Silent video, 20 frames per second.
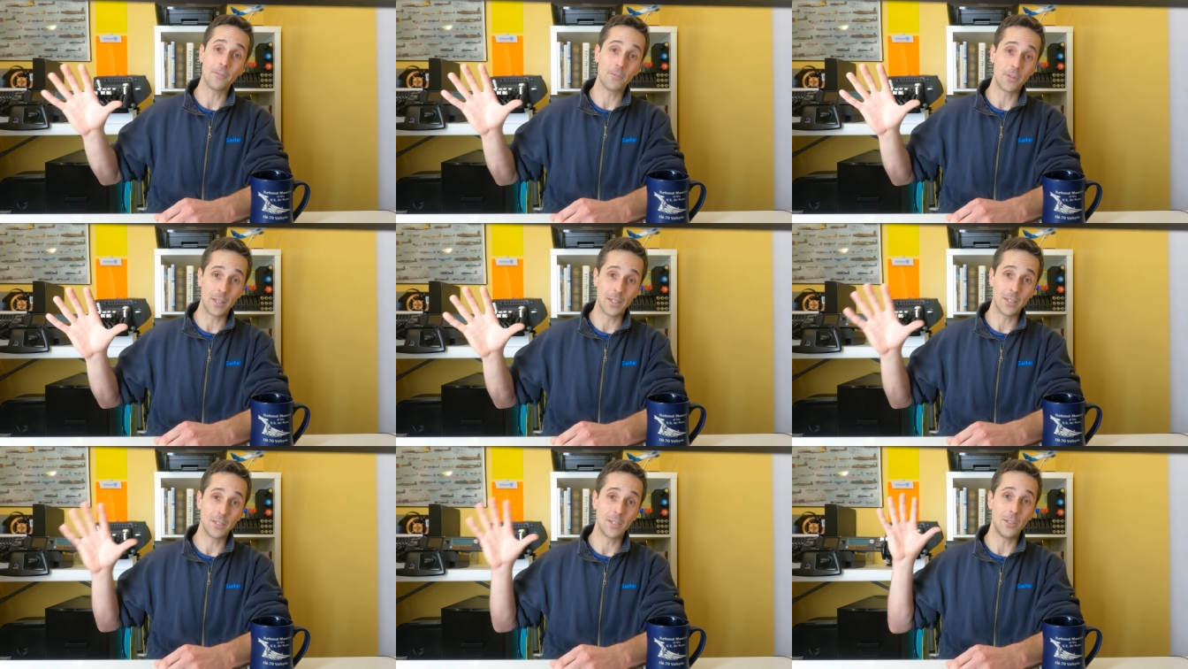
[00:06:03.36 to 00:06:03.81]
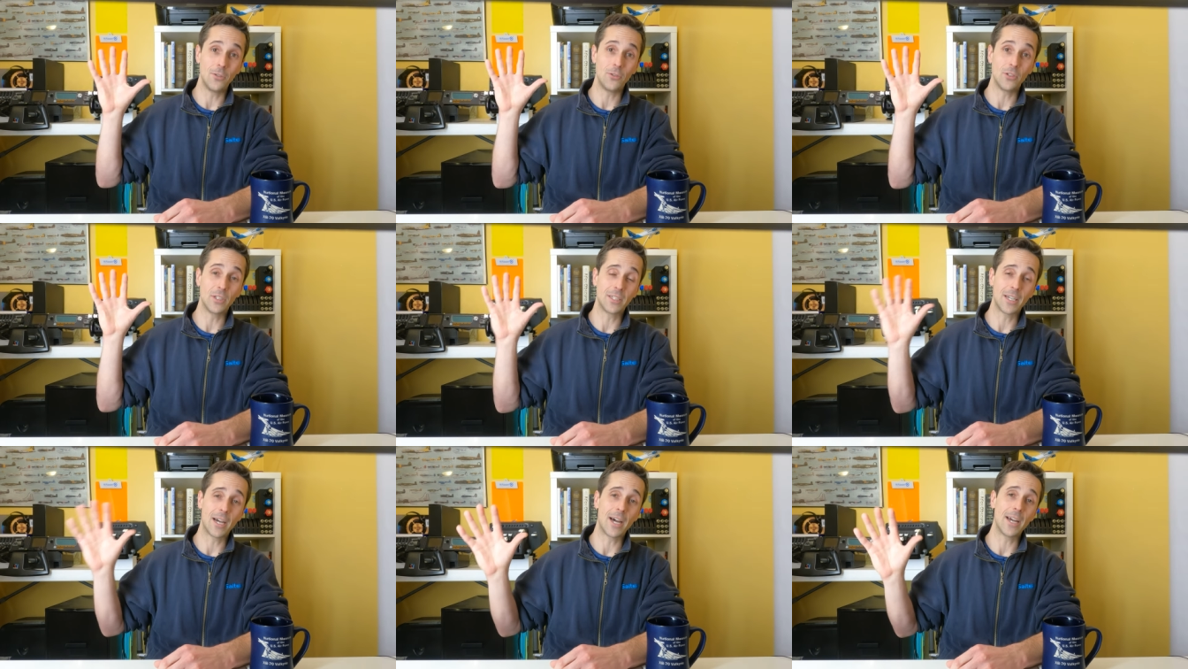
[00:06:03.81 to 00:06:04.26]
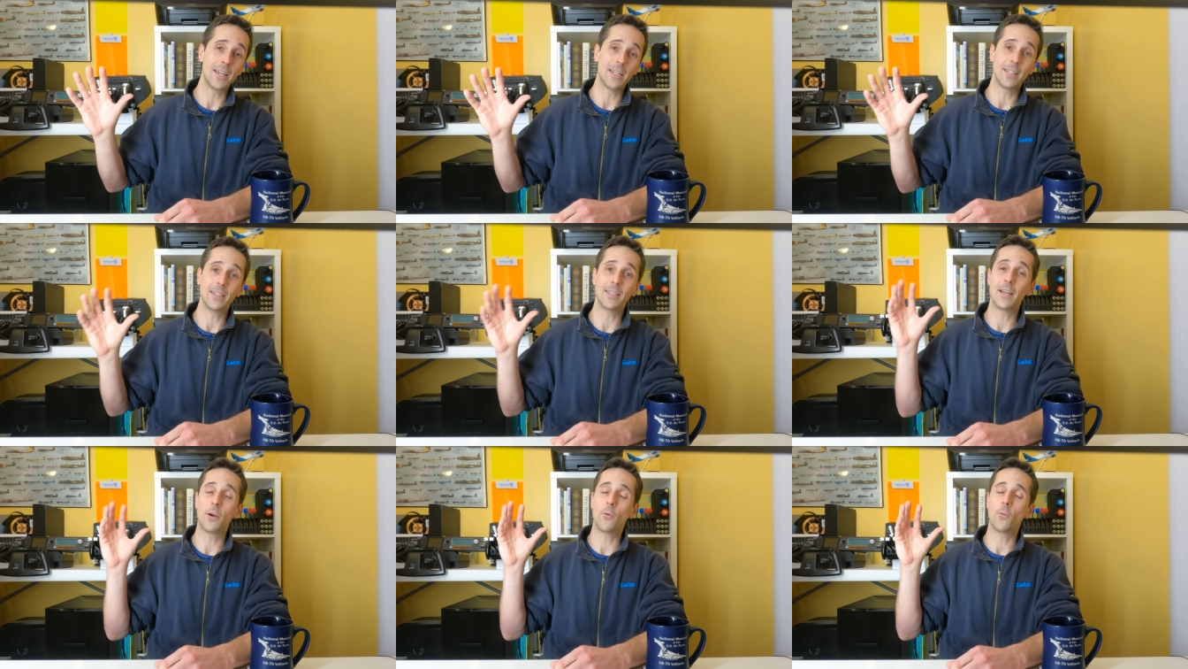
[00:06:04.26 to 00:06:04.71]
of things that you can tie
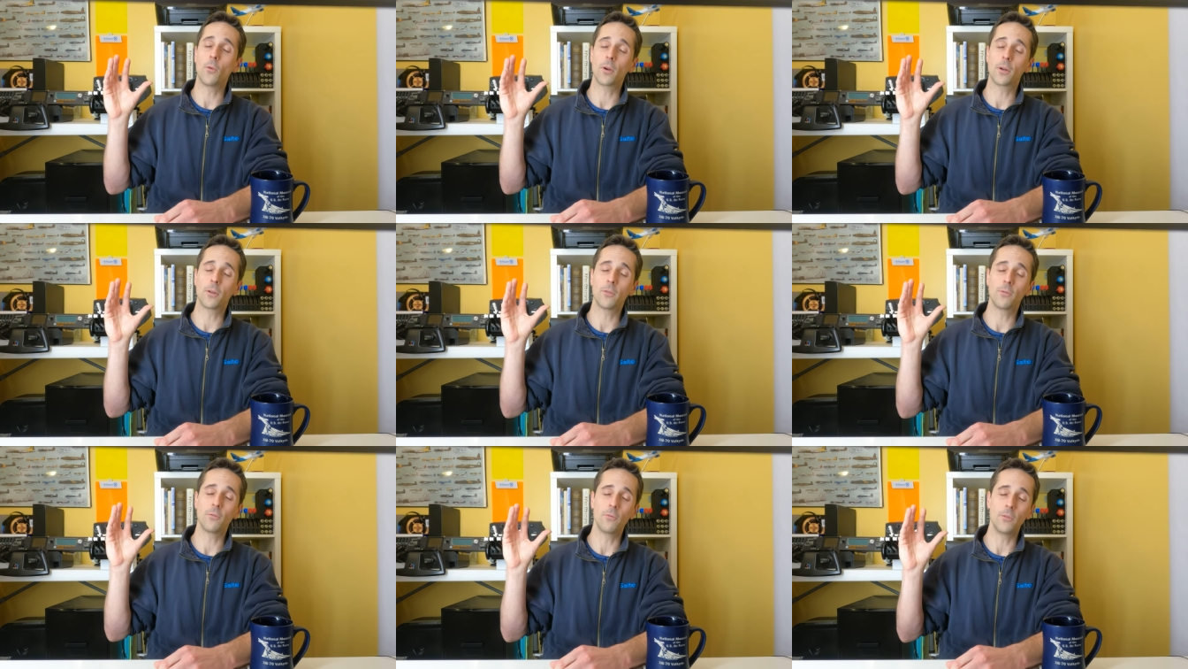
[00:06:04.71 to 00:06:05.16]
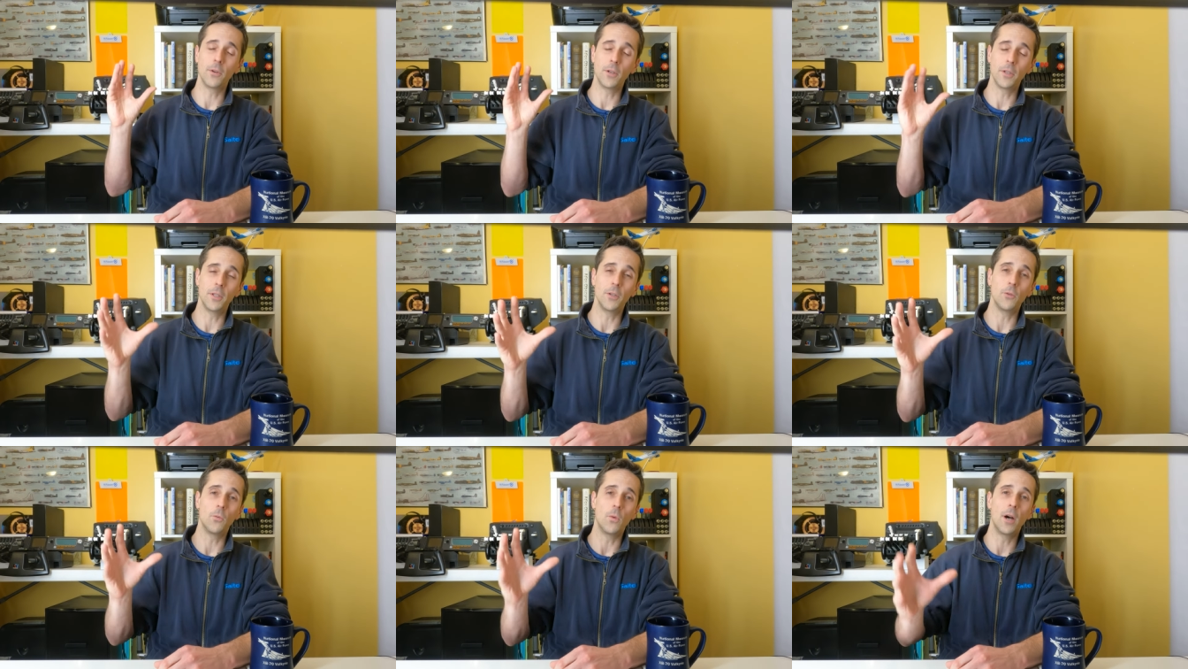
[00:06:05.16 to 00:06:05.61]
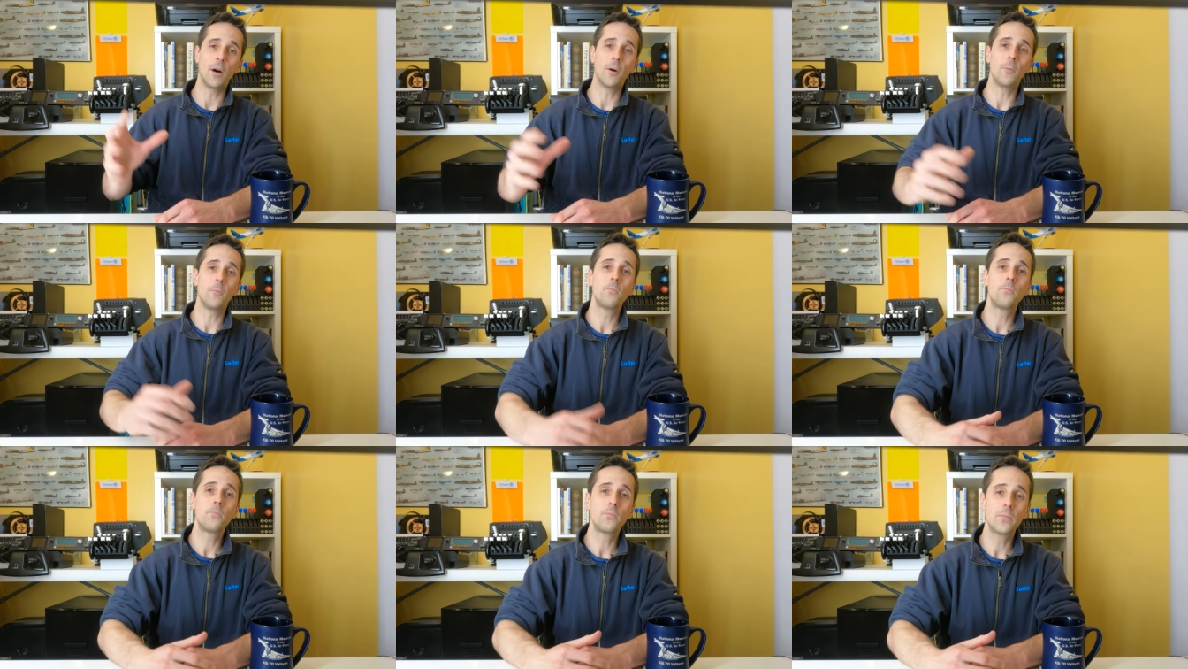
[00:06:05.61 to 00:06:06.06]
in that work really well.